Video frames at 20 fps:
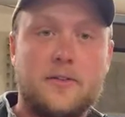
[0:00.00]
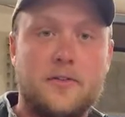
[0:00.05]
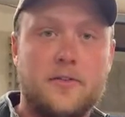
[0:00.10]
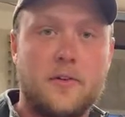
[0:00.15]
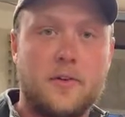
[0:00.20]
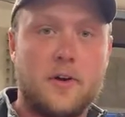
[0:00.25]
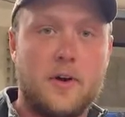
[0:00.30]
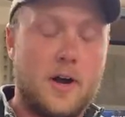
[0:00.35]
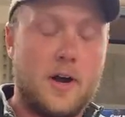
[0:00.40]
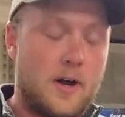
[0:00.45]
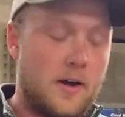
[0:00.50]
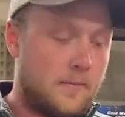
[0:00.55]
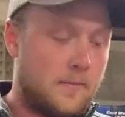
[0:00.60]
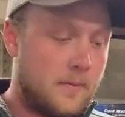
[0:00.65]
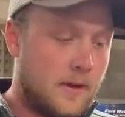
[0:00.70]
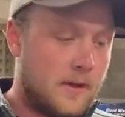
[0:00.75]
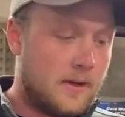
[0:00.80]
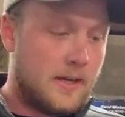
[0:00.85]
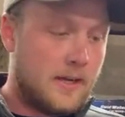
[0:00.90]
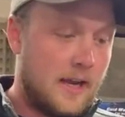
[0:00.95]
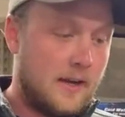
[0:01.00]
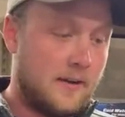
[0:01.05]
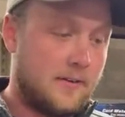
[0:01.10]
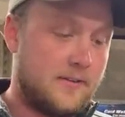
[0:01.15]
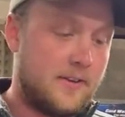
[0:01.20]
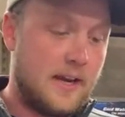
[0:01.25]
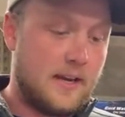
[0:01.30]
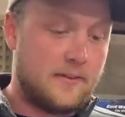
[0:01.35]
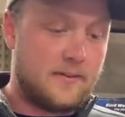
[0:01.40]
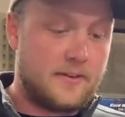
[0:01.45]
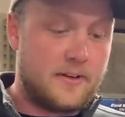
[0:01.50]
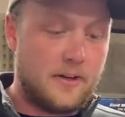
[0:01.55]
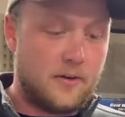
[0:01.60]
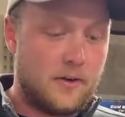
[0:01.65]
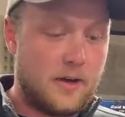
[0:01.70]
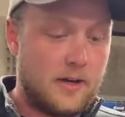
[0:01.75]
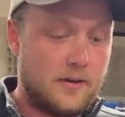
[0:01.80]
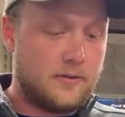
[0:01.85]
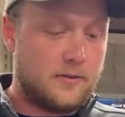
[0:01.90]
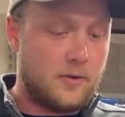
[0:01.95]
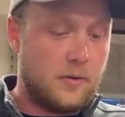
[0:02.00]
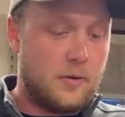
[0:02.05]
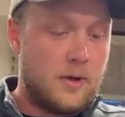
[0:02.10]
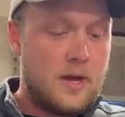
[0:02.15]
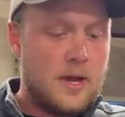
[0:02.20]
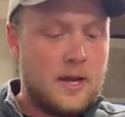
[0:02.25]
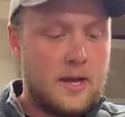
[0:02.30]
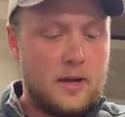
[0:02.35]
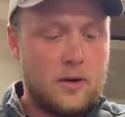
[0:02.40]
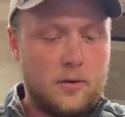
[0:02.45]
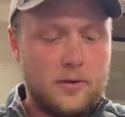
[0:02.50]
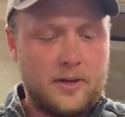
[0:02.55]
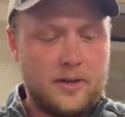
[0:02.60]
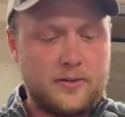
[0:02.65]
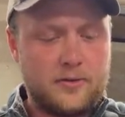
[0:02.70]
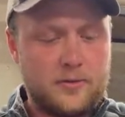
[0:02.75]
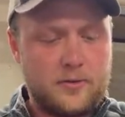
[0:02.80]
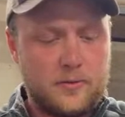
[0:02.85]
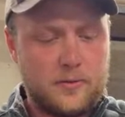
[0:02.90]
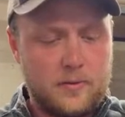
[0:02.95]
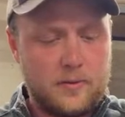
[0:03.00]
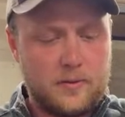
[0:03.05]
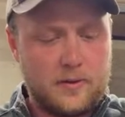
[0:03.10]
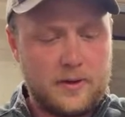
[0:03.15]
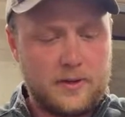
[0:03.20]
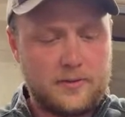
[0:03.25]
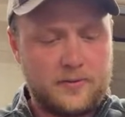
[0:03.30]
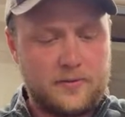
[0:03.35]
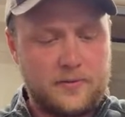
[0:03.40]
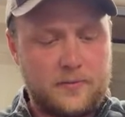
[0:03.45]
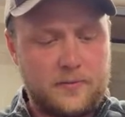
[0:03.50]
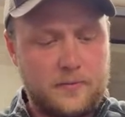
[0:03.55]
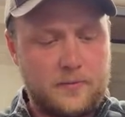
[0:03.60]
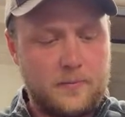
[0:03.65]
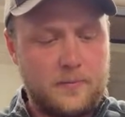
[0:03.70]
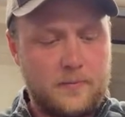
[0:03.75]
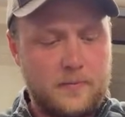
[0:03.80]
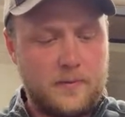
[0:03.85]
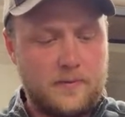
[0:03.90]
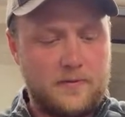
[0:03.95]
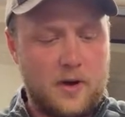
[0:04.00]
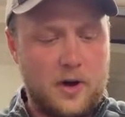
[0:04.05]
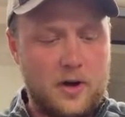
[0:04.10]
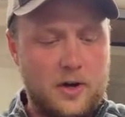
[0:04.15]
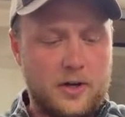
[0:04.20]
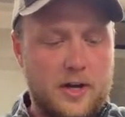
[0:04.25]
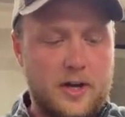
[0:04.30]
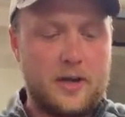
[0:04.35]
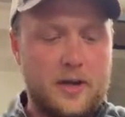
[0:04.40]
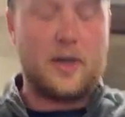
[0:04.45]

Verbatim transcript: for uh, kings and steelhead. So, you know, this, this fire gear